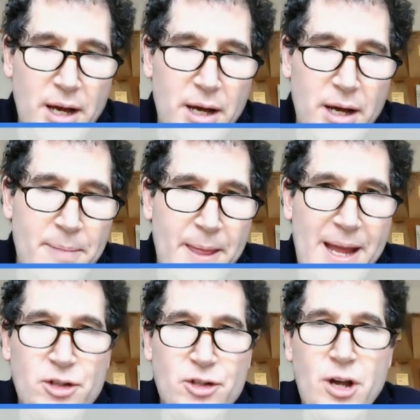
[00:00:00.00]
and
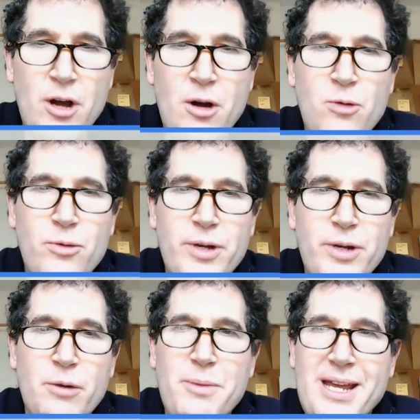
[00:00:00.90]
so, with
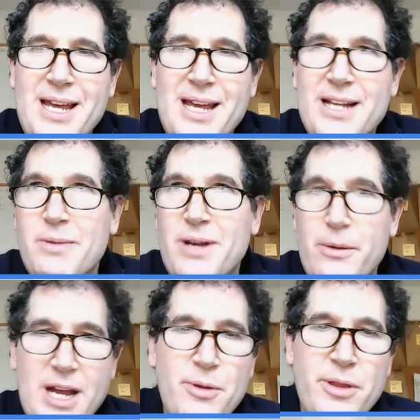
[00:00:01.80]
my kids, I mean, I would get up
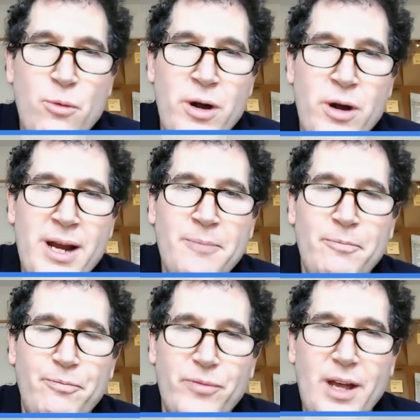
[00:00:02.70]
in the morning.
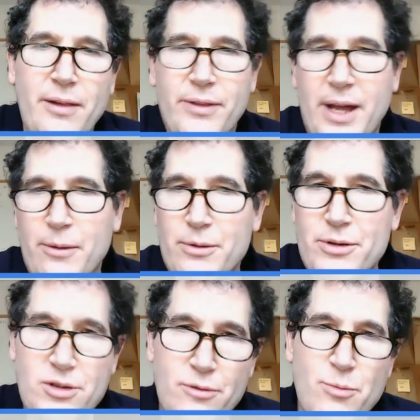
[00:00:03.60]
I would serve them
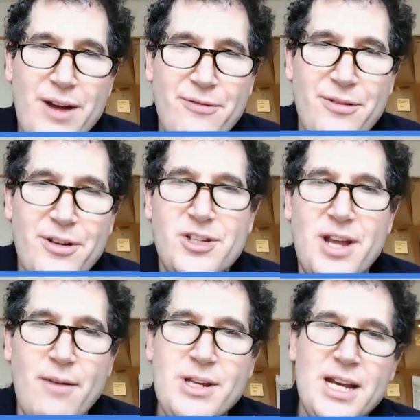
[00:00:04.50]
breakfast. Everything
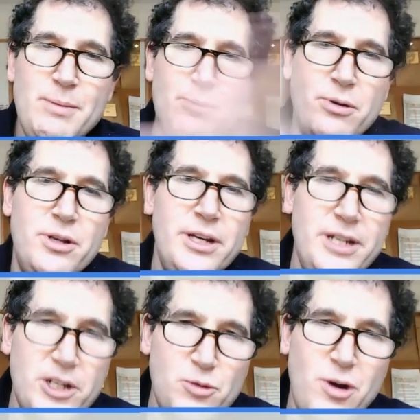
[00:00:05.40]
had to be put in the
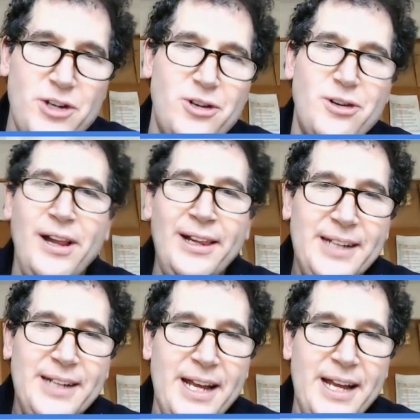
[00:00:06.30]
dishwasher
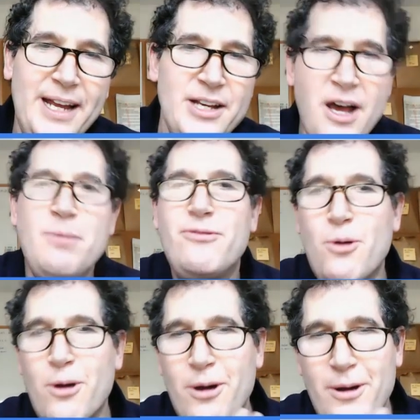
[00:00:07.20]
and done
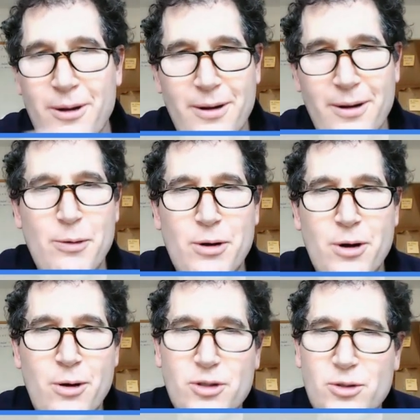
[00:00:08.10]
before they were going off to
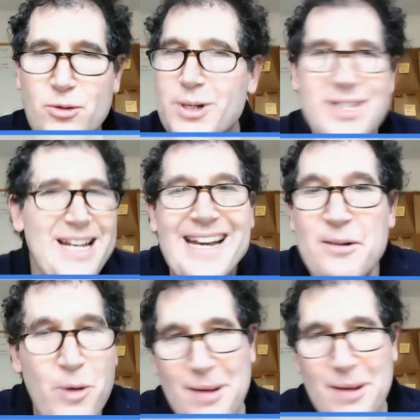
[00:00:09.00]
school because I didn't want to
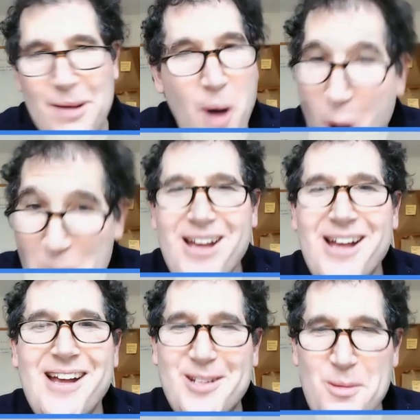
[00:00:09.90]
come home to
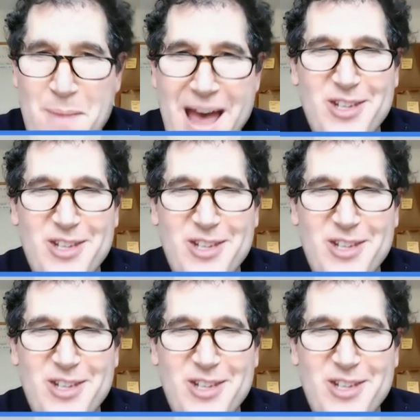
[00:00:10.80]
the mess.